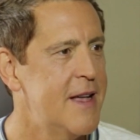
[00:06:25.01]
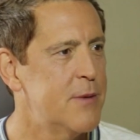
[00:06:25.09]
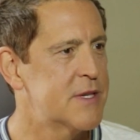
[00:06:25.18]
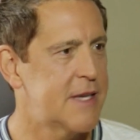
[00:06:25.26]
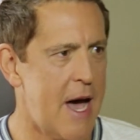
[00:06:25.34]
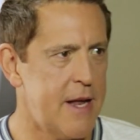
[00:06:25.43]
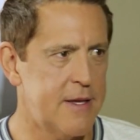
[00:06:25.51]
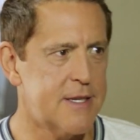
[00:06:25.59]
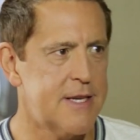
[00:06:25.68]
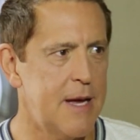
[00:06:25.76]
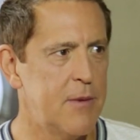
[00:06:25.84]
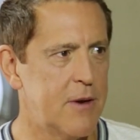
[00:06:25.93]
It was kind of the
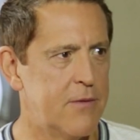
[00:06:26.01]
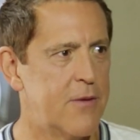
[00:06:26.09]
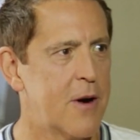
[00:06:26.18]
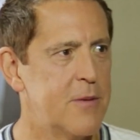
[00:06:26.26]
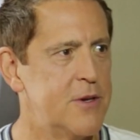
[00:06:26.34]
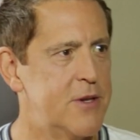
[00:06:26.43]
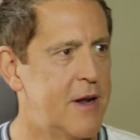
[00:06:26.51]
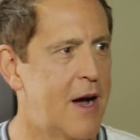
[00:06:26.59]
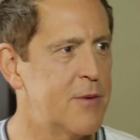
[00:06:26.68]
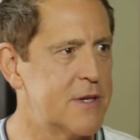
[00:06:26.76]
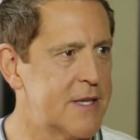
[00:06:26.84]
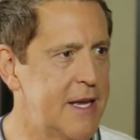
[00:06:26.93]
same little verbiage that
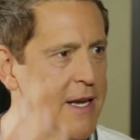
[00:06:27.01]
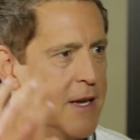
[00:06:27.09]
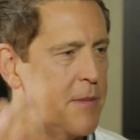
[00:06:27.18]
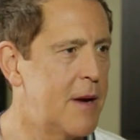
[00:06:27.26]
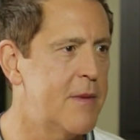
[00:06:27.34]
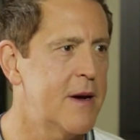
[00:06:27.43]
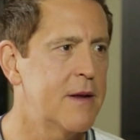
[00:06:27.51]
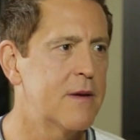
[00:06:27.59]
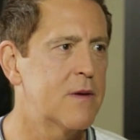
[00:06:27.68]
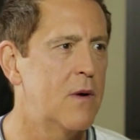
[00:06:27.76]
I was thinking in my mind.